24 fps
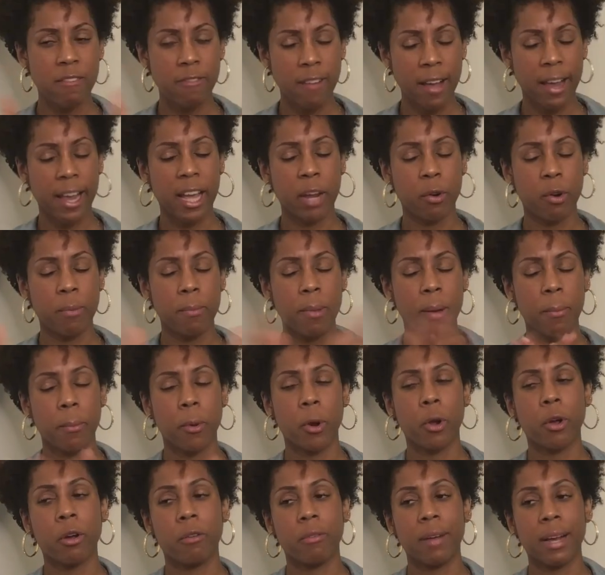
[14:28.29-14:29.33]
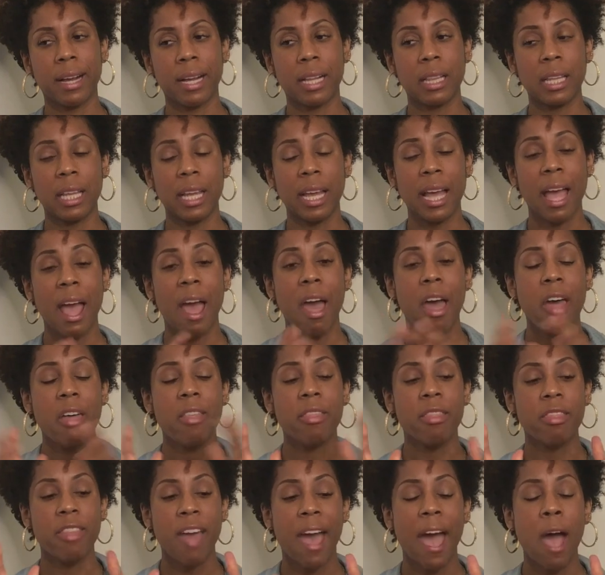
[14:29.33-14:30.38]
can remember correctly.
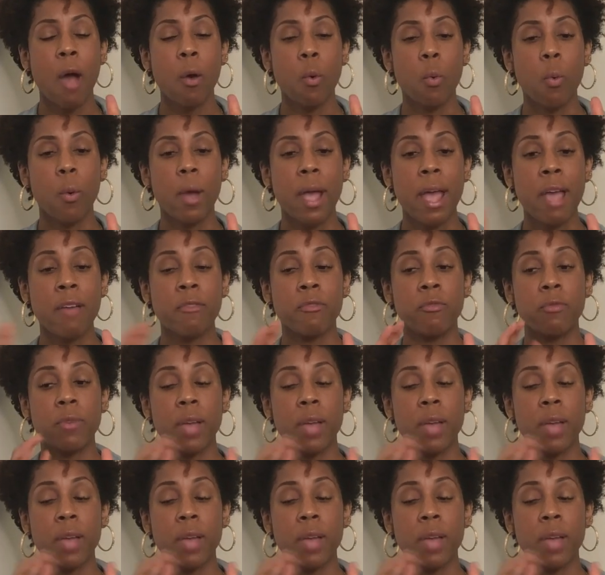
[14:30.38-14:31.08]
That if